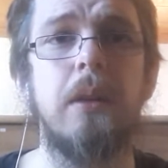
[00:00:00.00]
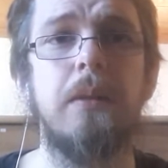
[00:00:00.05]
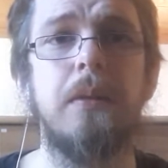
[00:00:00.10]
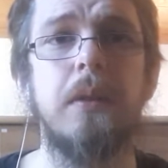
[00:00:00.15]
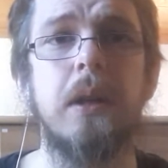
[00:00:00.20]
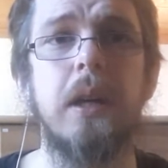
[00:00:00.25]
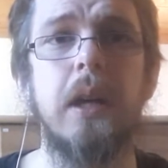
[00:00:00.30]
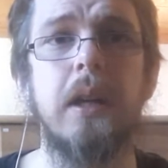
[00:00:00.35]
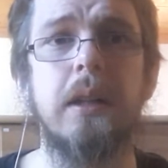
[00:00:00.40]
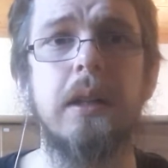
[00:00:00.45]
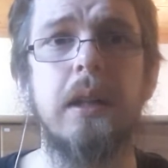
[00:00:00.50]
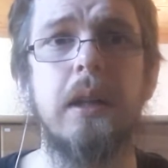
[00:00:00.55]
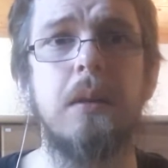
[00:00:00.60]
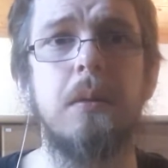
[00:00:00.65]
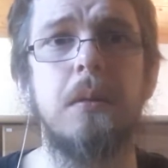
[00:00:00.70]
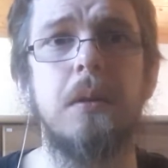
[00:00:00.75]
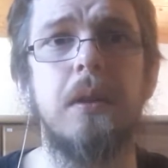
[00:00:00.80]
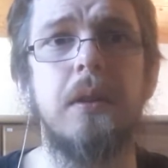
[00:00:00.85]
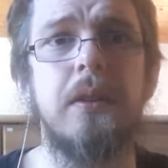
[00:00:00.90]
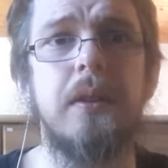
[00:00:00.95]
If you can't get
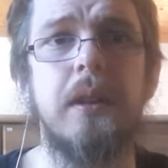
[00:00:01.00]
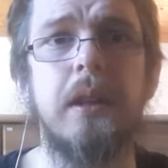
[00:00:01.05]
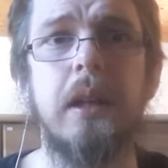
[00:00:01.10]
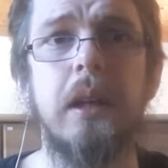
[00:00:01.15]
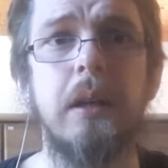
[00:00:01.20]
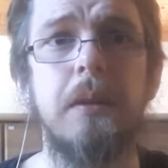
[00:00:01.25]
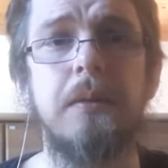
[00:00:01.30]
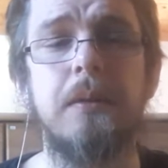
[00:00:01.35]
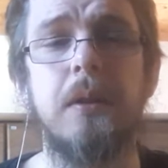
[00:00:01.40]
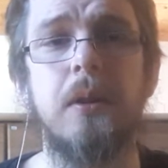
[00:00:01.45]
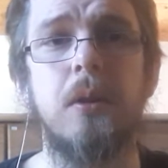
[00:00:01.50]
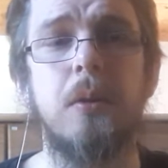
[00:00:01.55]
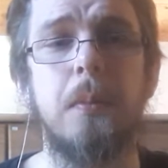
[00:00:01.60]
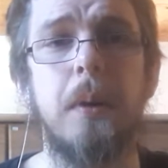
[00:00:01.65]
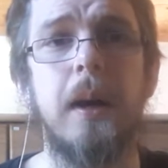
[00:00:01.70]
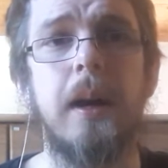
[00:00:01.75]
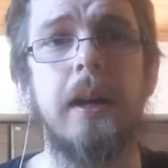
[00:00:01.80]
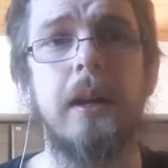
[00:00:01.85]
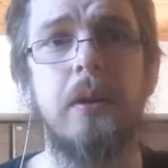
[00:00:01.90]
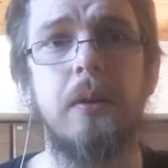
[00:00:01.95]
one as a gift, you know,
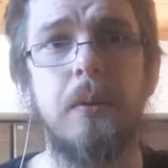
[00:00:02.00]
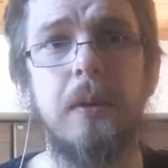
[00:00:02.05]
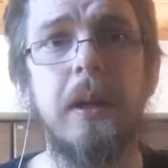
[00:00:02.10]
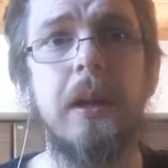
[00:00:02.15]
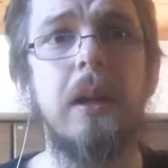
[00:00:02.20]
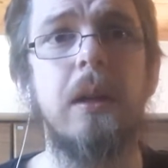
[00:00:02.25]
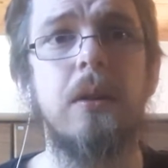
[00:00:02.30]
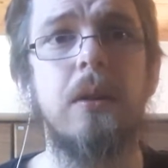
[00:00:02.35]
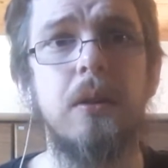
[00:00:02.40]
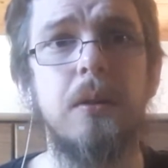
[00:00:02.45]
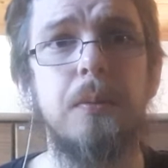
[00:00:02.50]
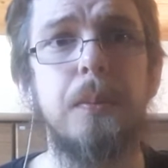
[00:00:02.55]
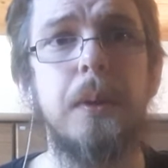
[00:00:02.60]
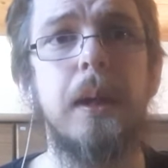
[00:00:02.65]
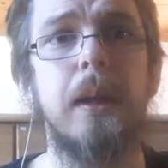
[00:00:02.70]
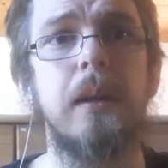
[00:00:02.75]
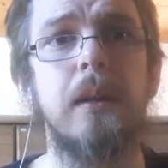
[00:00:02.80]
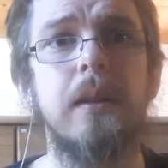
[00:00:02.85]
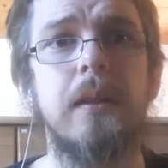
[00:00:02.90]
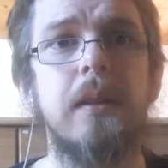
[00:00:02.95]
buy a really good
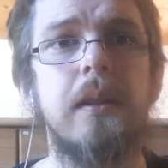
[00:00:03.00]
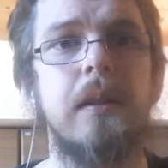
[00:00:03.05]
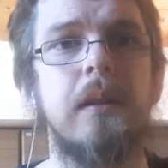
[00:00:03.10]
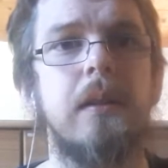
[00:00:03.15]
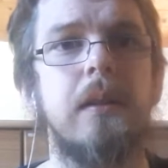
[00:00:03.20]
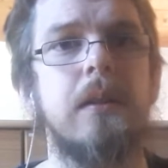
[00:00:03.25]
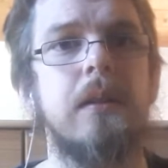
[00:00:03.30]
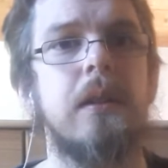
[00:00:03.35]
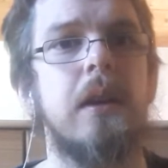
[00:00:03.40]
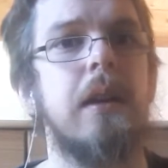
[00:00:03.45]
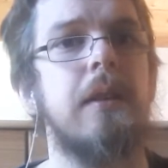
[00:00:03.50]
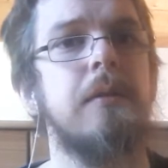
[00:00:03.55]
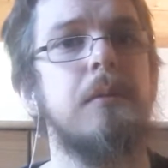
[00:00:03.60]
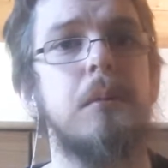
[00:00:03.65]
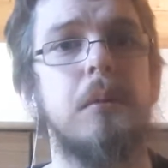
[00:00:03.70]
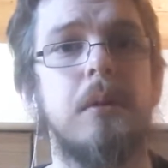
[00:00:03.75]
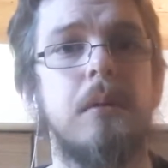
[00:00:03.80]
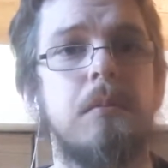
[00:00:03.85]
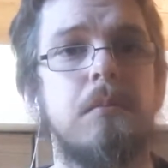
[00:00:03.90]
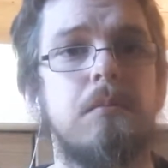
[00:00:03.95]
belt and just have
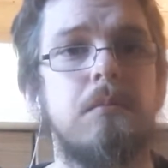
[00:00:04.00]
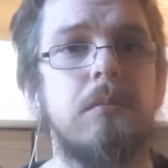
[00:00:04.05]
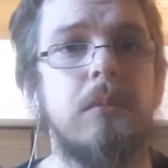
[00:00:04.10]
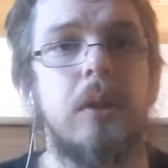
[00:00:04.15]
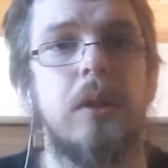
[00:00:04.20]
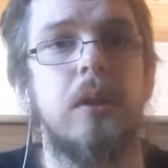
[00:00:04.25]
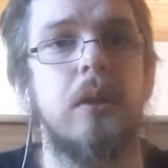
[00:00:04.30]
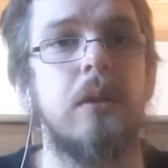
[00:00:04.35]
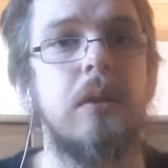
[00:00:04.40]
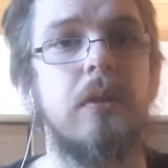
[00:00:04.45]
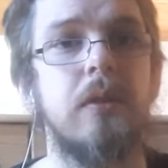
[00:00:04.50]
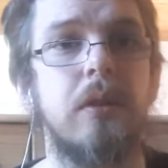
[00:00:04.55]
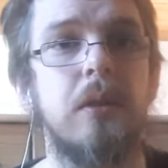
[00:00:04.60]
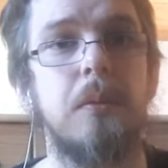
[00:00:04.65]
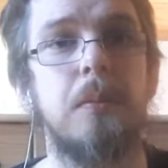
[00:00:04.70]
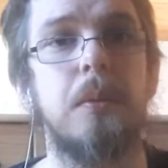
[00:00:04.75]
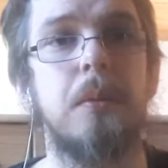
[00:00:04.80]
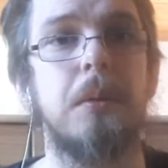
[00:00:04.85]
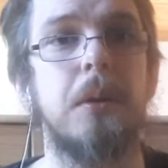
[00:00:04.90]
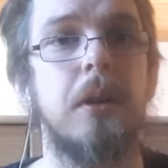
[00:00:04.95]
one. You know, and it's
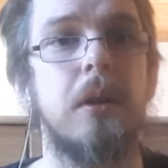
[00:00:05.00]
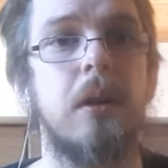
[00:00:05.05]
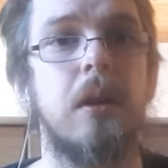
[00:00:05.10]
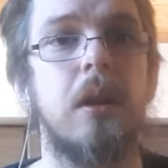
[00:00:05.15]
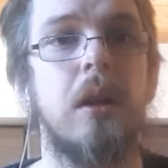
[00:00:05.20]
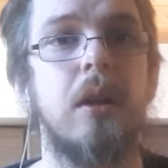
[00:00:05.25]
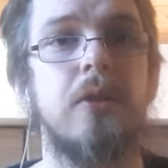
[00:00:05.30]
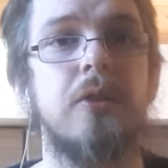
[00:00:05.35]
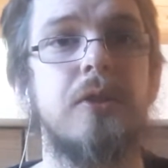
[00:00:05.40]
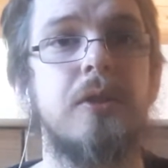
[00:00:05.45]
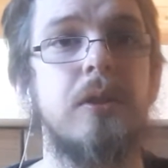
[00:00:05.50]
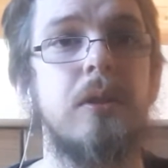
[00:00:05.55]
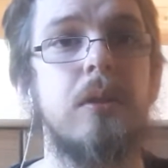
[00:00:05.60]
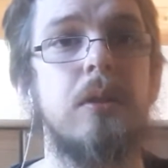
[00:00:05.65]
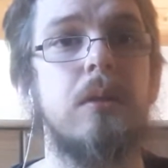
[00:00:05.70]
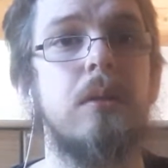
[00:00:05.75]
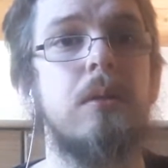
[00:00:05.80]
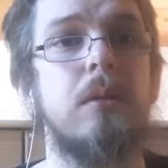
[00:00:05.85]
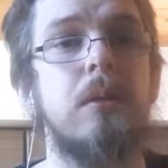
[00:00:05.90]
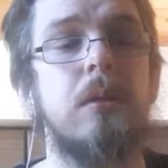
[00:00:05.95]
probably going to last
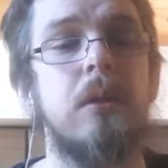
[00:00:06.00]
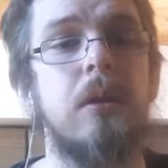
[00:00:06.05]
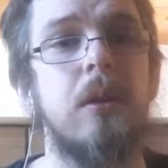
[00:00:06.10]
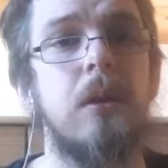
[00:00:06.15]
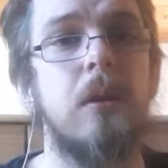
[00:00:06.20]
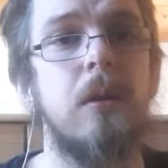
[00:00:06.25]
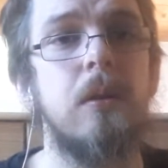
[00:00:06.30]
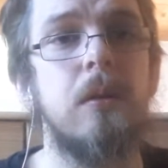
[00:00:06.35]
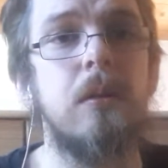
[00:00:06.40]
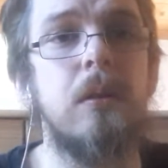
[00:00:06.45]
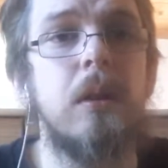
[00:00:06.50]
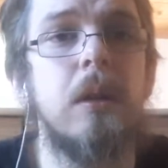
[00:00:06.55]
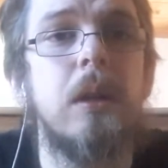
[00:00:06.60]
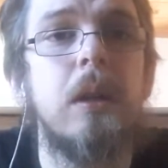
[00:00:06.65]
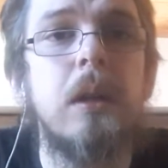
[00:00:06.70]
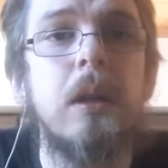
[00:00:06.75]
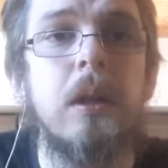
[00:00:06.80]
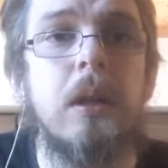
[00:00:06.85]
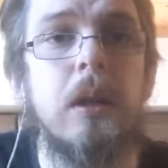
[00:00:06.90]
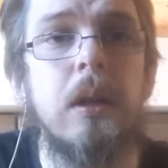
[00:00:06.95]
you, you know,
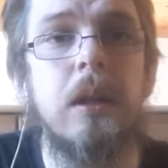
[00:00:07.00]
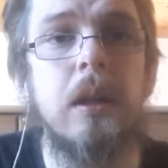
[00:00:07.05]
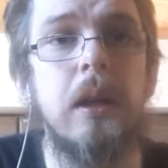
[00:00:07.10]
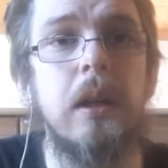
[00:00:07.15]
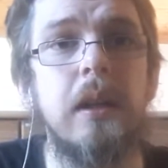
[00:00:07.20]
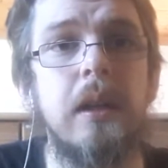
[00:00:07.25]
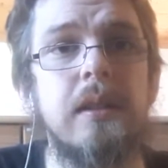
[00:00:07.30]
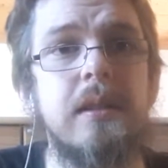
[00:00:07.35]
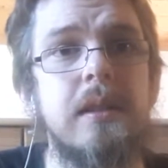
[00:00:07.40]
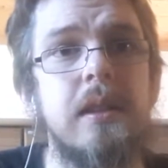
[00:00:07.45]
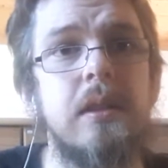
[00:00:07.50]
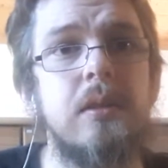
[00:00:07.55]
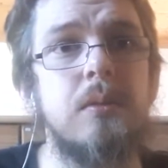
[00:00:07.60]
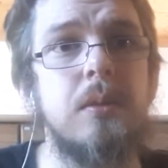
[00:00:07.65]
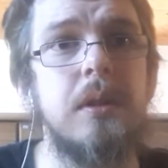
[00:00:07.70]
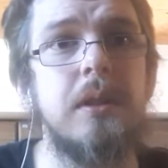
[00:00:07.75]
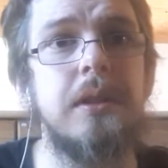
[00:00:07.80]
at least 10,